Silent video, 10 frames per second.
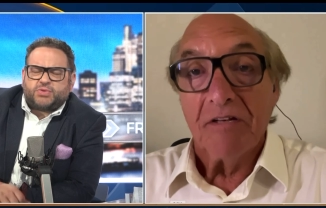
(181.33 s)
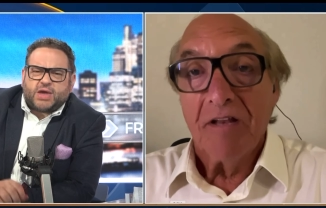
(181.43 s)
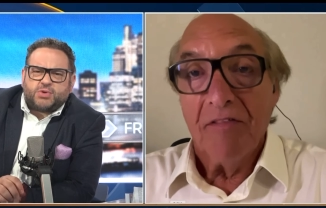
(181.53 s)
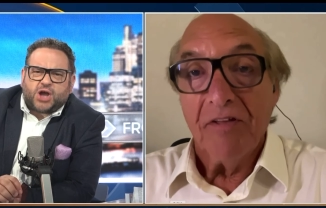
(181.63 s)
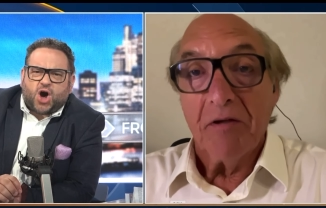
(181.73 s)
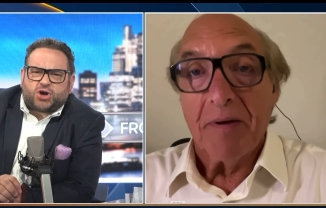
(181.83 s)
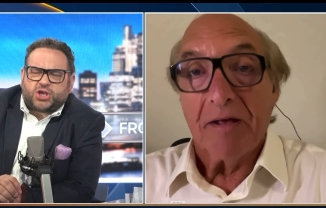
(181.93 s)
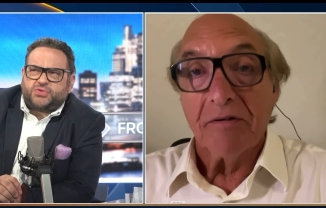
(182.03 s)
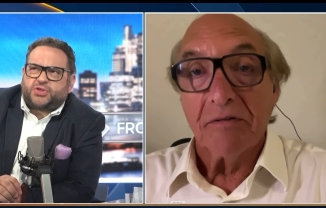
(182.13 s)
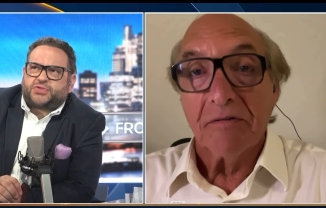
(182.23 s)
Speaker 1: they would
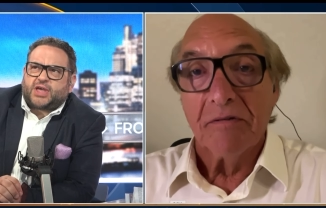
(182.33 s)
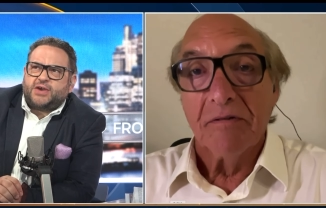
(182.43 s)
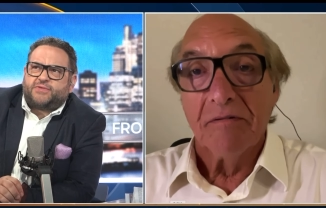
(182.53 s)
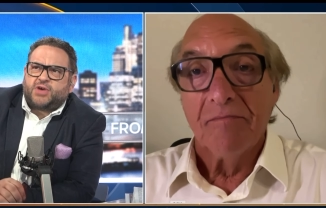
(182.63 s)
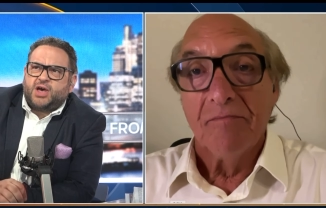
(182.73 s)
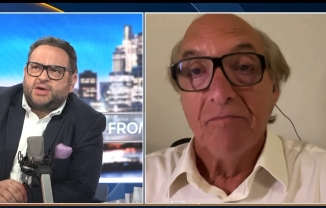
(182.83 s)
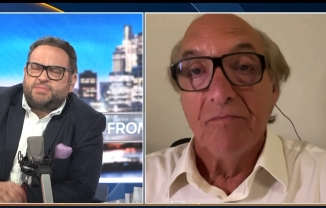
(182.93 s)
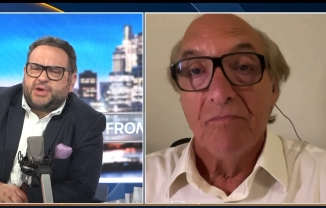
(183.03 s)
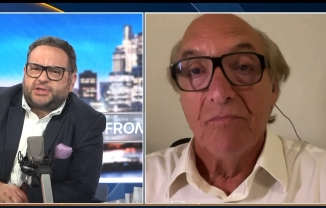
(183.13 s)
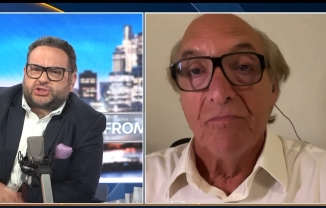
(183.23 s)
argue about. that they have
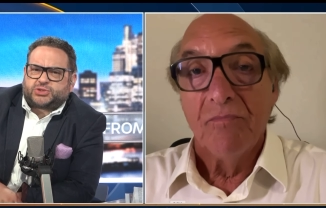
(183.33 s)
made a